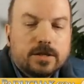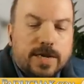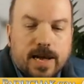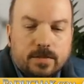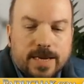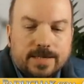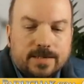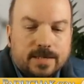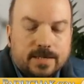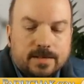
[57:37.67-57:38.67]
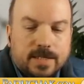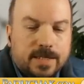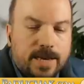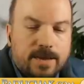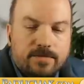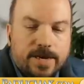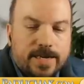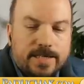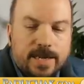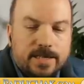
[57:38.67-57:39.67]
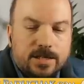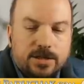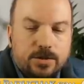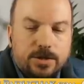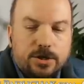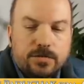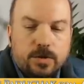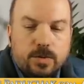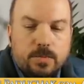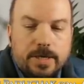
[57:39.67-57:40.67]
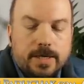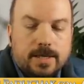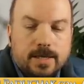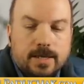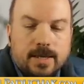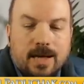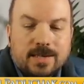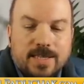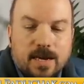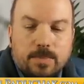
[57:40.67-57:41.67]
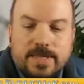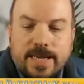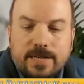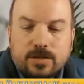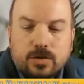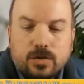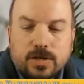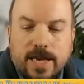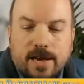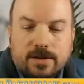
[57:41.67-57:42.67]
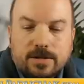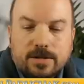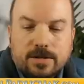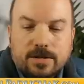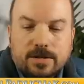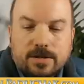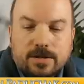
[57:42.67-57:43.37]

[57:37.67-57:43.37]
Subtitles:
little trick I could guess, like let's say I invited Dennis to do an interview with me. I'll set up a date in Google Calendar